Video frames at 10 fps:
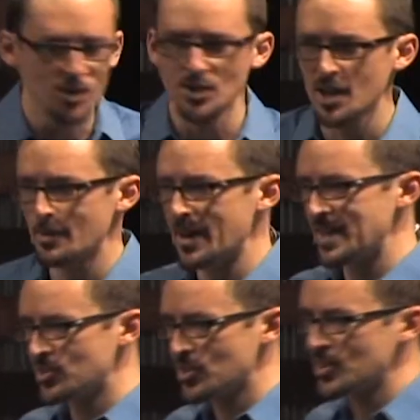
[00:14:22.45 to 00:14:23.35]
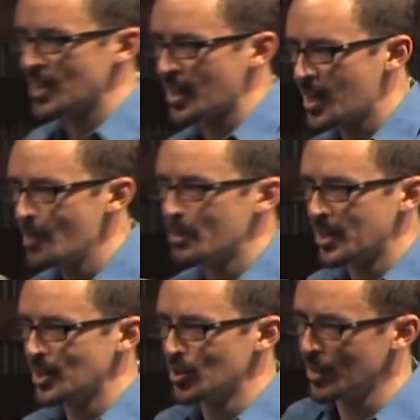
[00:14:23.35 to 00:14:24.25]
You're talking about is this thing
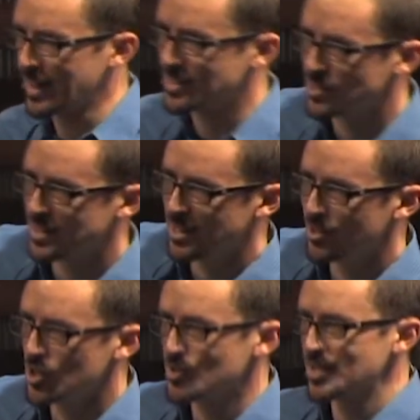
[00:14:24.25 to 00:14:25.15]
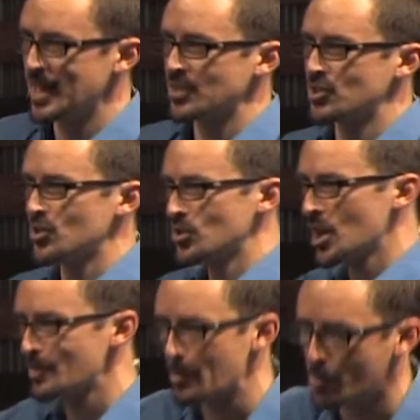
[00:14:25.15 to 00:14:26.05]
accompanying you? Like, is it near you? Is it next to you? You're
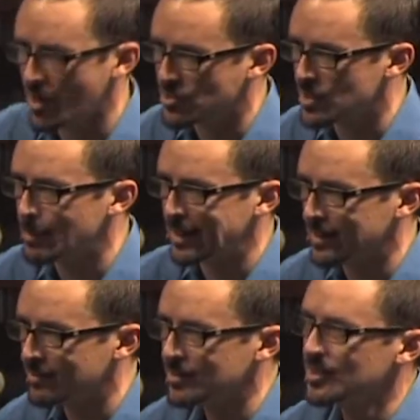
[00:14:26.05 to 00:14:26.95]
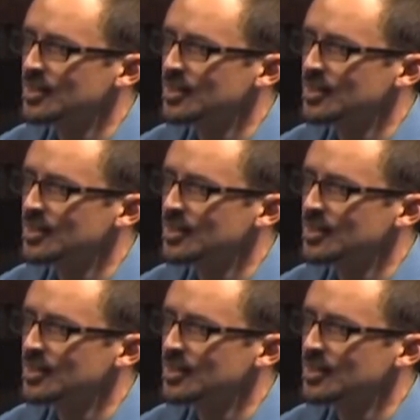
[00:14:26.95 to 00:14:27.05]
talking about proximity.